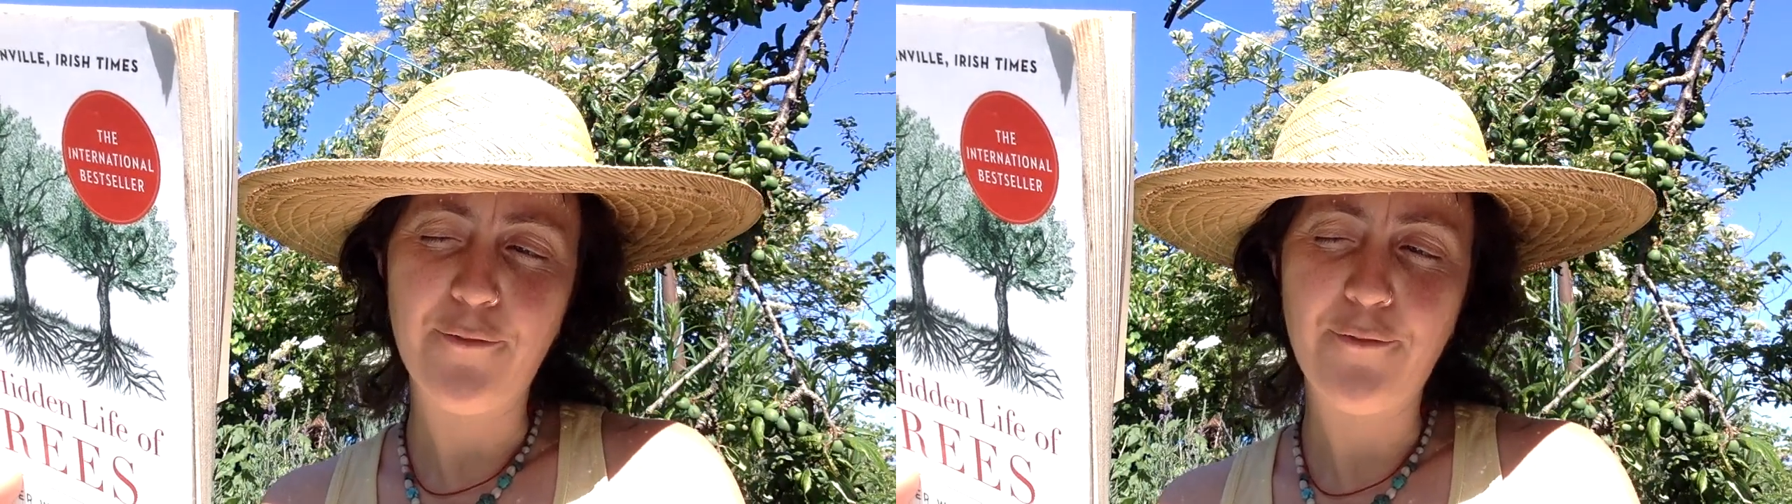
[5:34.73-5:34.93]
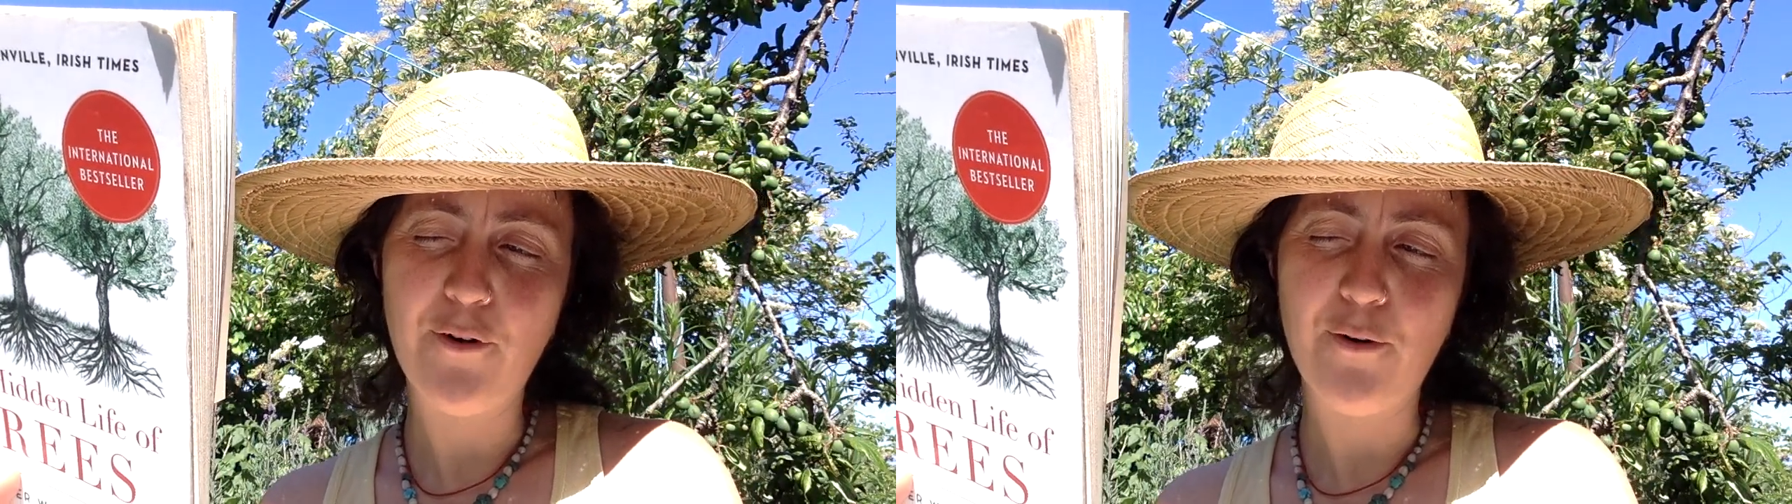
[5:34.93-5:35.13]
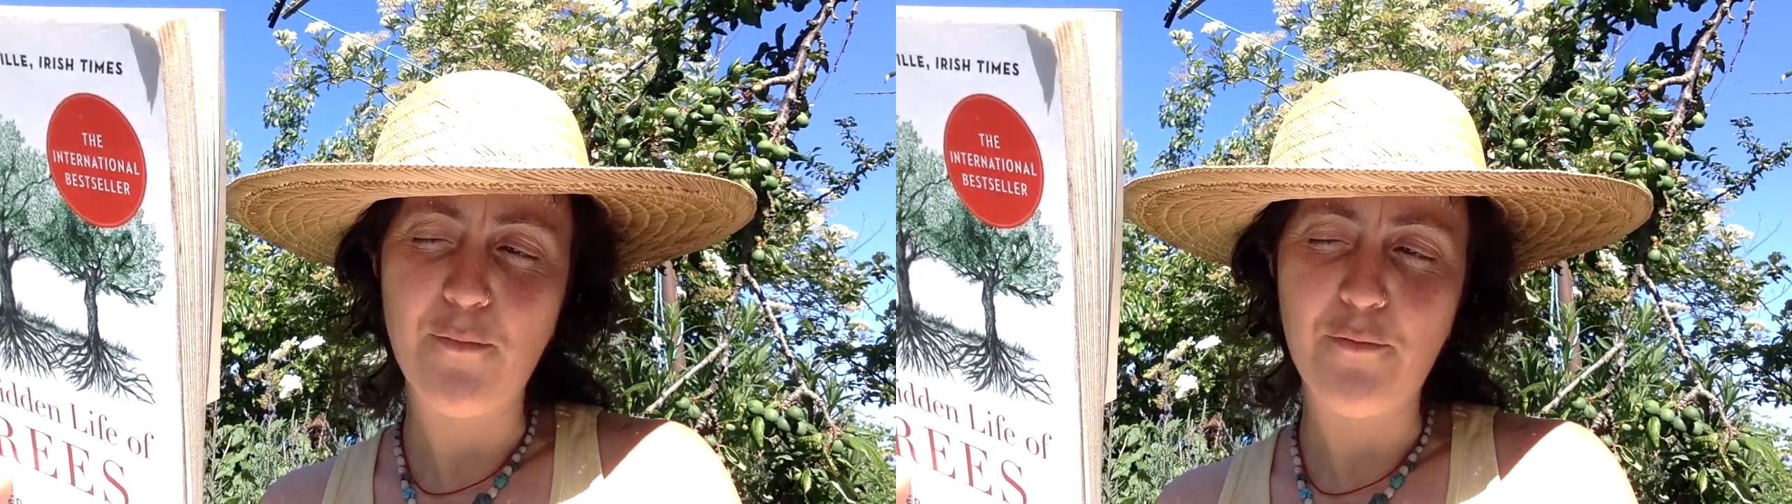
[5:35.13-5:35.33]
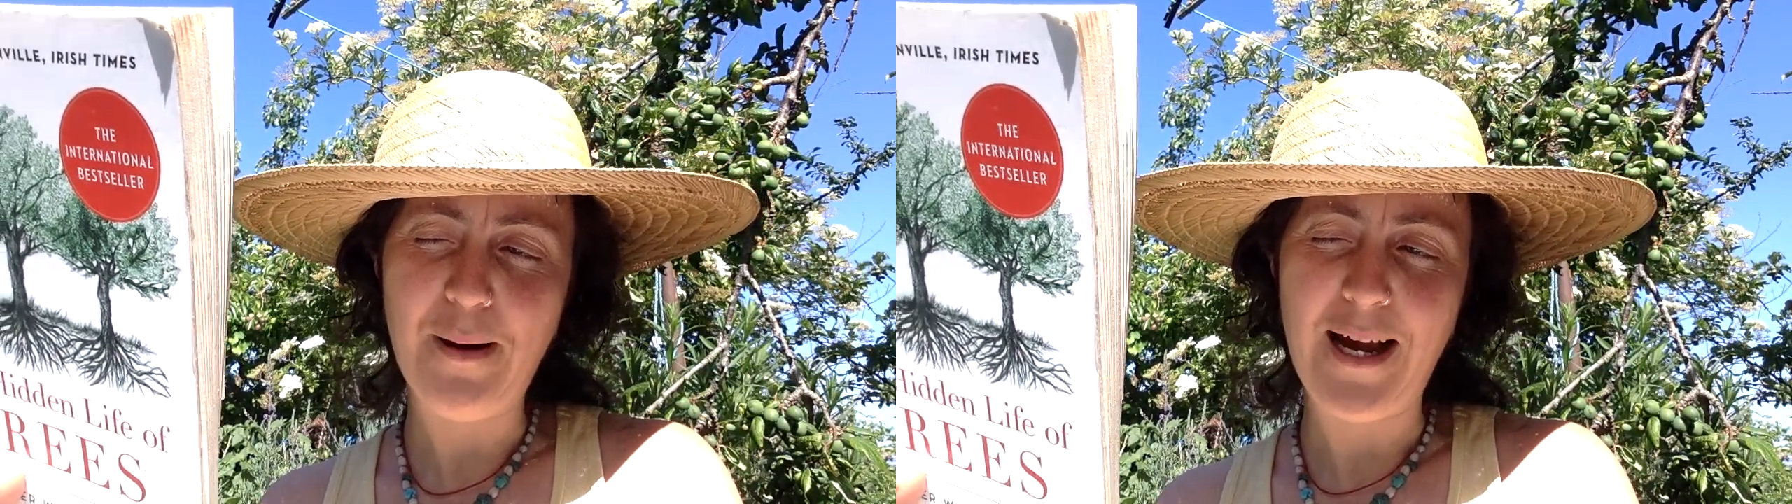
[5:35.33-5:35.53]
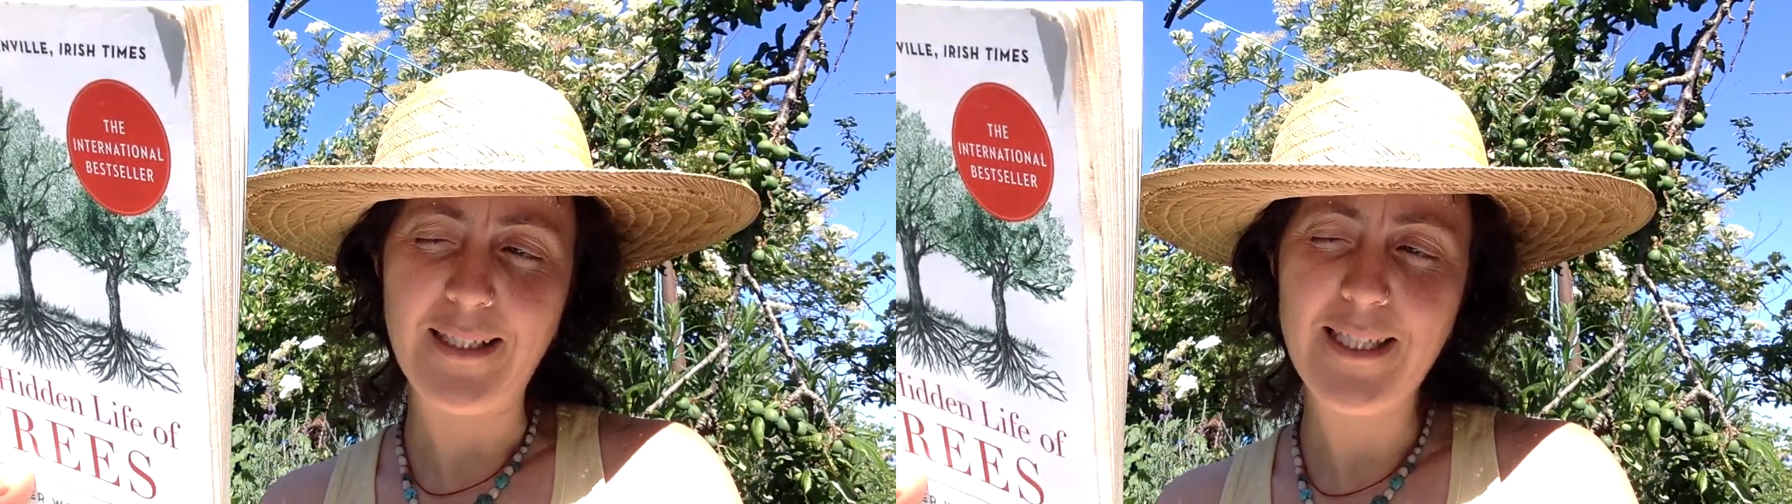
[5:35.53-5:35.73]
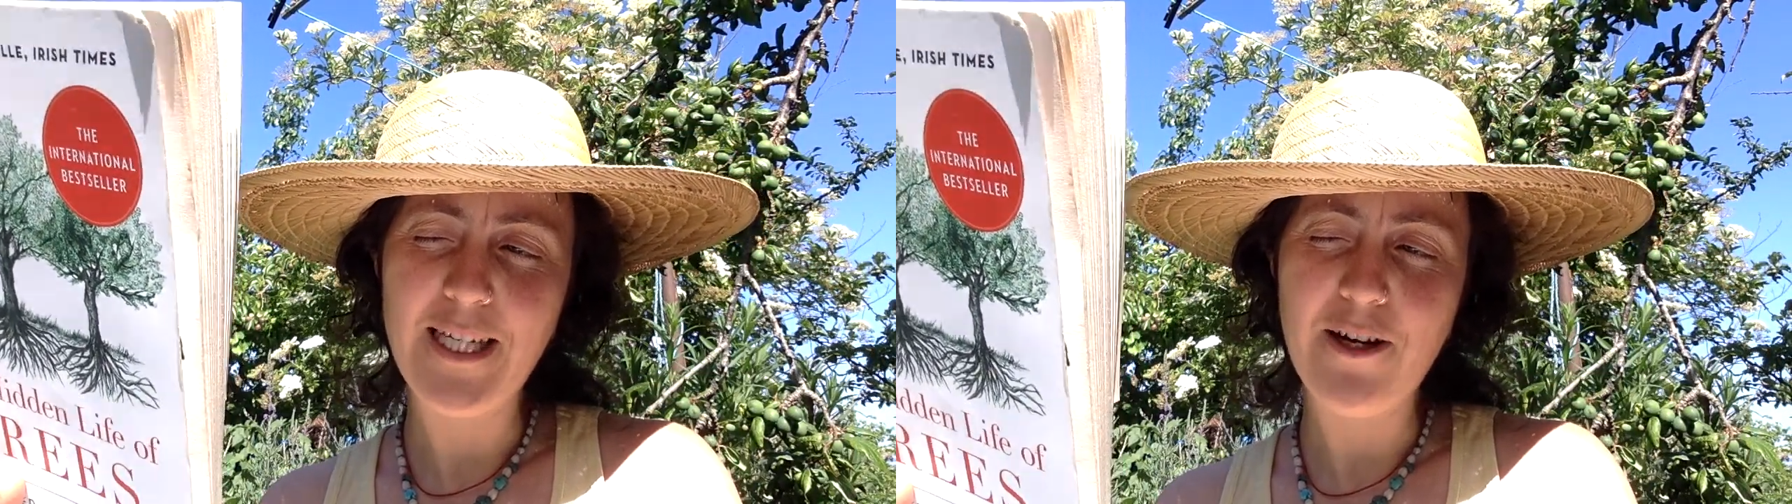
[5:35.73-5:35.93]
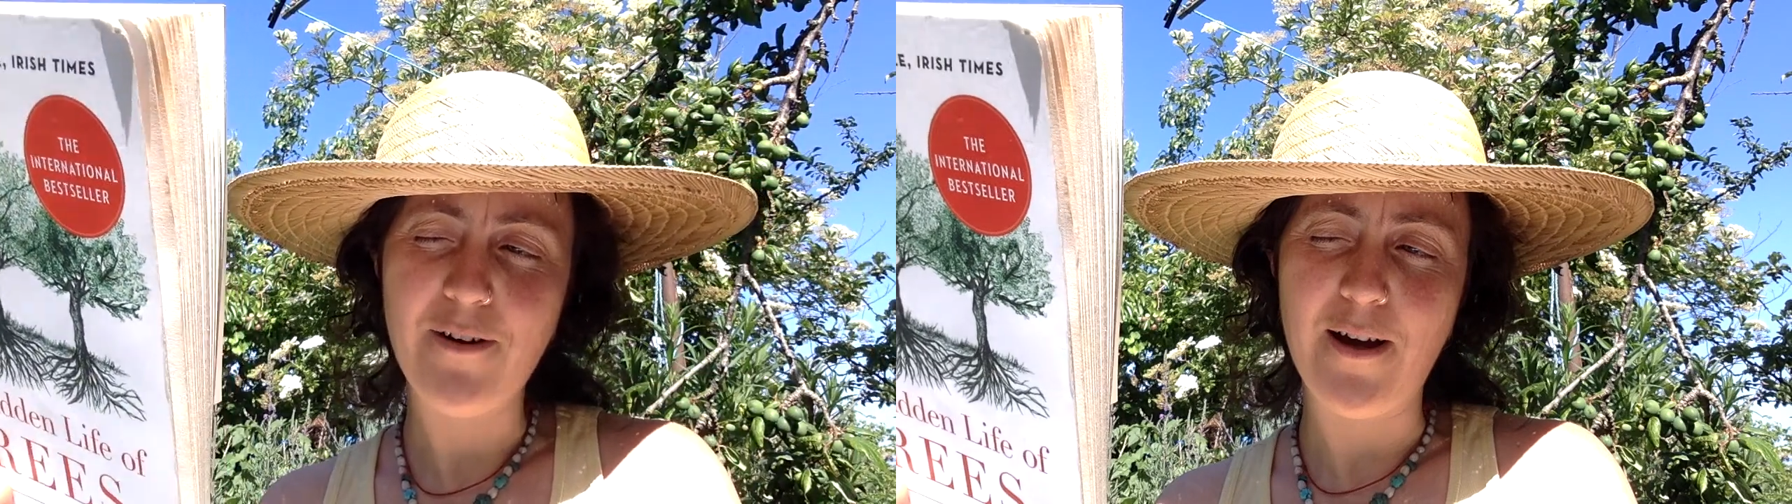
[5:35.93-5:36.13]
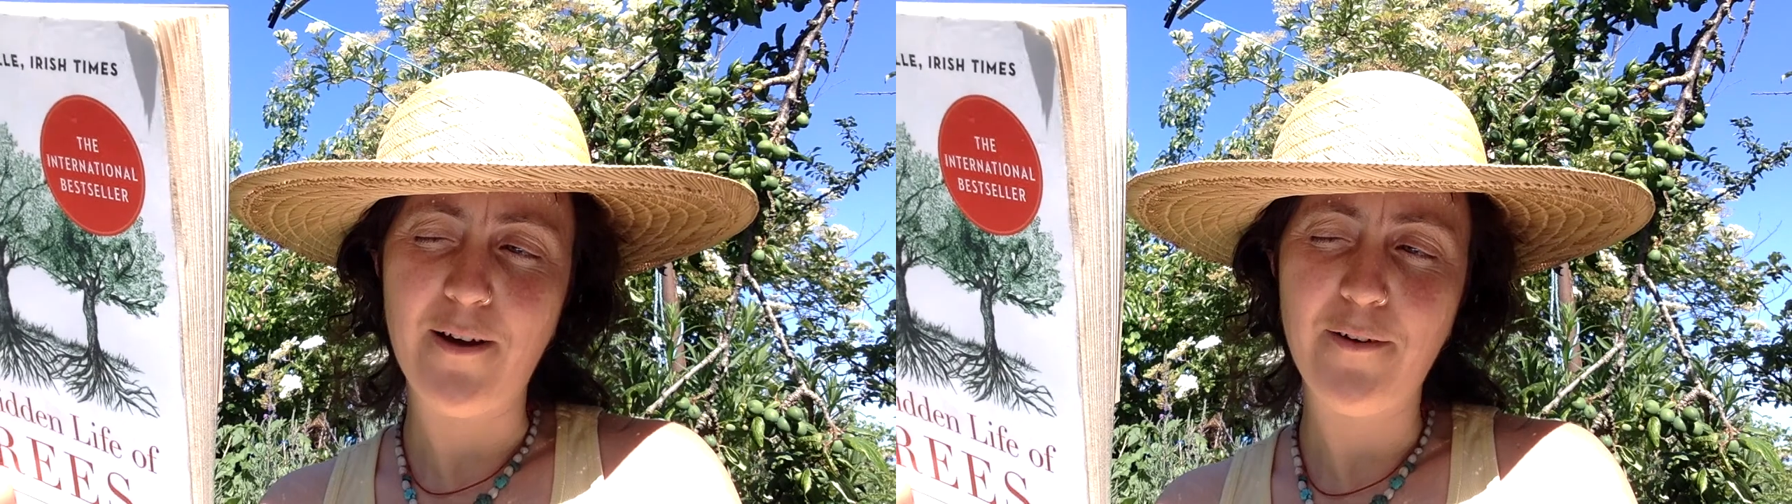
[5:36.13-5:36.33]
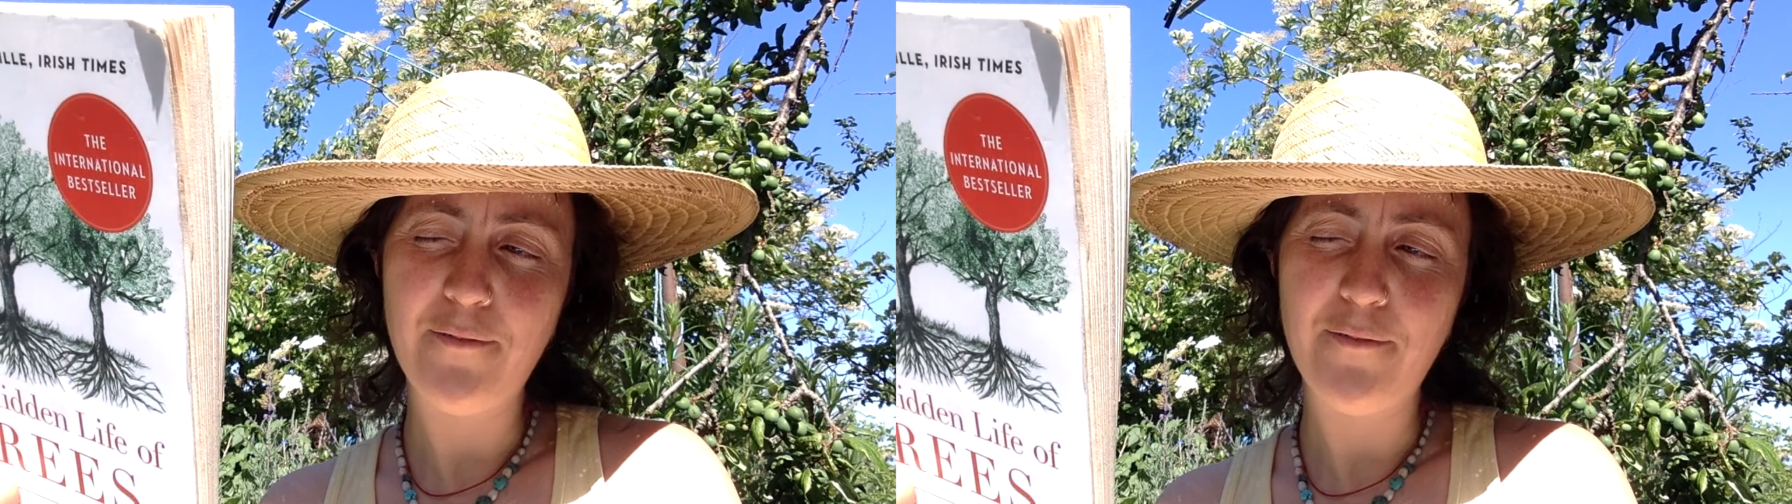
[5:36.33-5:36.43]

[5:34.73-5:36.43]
form of bacteria,